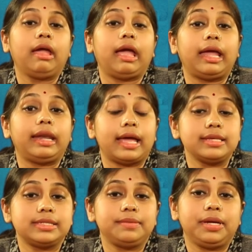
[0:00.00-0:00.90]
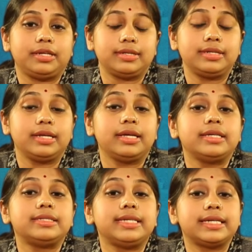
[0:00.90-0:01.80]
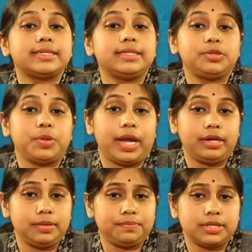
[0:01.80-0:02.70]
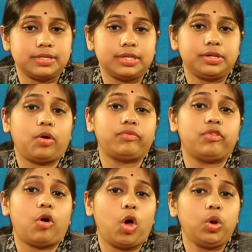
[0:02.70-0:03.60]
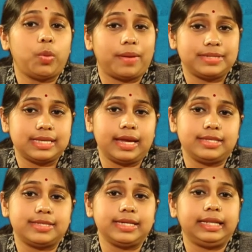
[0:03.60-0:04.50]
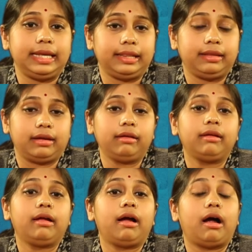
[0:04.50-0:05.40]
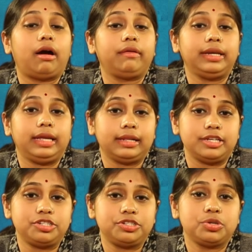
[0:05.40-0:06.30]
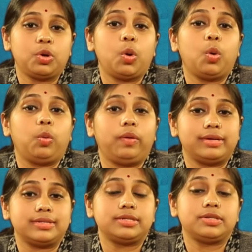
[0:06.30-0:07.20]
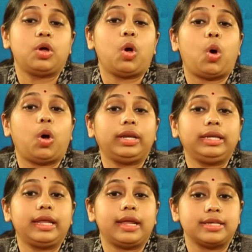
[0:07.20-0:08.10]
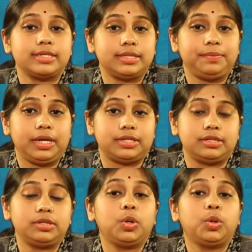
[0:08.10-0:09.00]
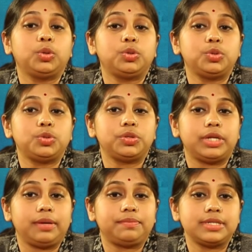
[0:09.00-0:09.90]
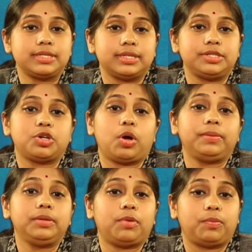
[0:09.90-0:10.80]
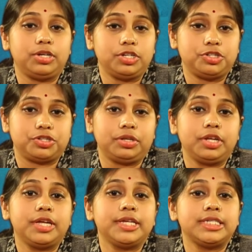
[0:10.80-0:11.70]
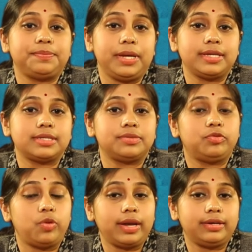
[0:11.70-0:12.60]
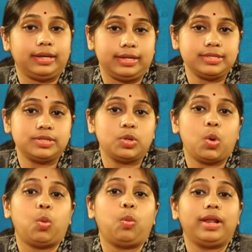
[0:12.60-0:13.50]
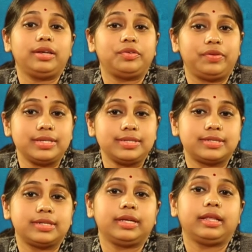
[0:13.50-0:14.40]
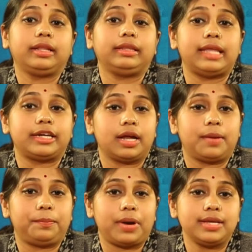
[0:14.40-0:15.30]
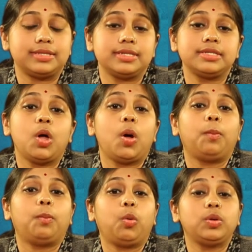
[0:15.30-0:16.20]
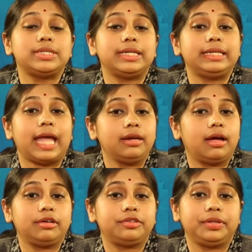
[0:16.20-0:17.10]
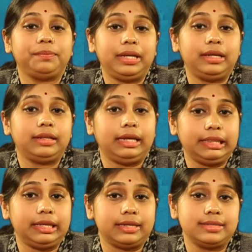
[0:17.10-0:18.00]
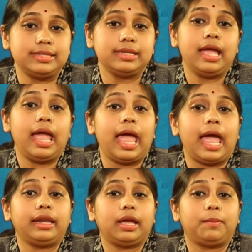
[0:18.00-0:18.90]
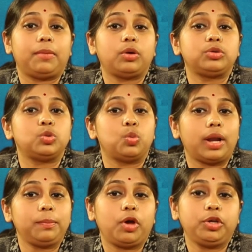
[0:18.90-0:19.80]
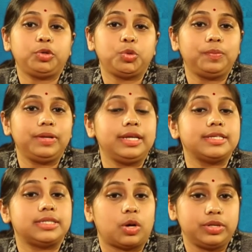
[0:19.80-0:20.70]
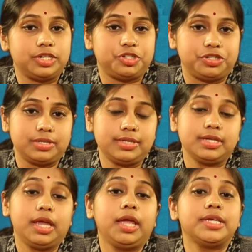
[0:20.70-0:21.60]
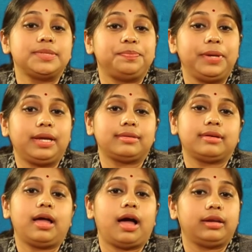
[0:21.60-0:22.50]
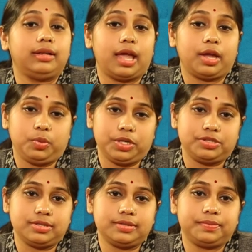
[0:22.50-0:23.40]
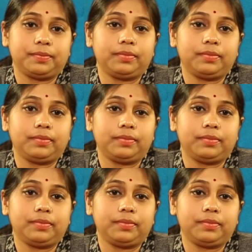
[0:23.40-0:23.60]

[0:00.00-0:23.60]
An estimated 60 to 80% of all websites in India are in English, whereas only an estimated 2 to 10% of the population speaks fluent English, while the rest, that comprises more than 900 million Indians and about 1.2 billion South Asians, speak other languages.